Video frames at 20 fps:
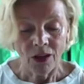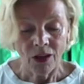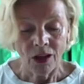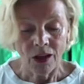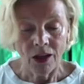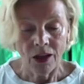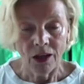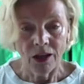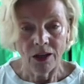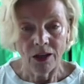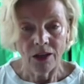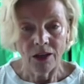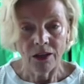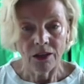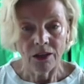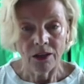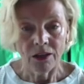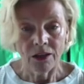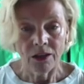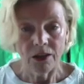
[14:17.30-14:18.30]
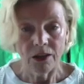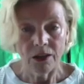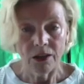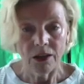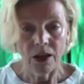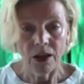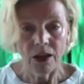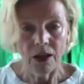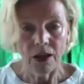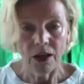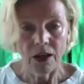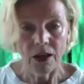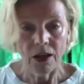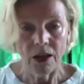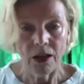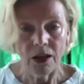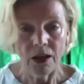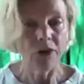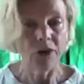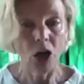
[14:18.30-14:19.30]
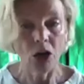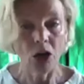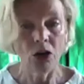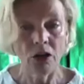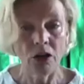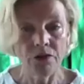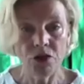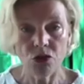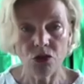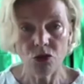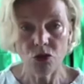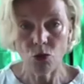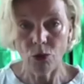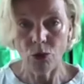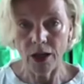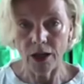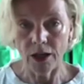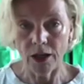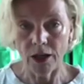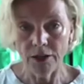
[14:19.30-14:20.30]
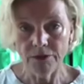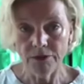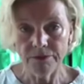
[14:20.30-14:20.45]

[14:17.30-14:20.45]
in a very unconscious way.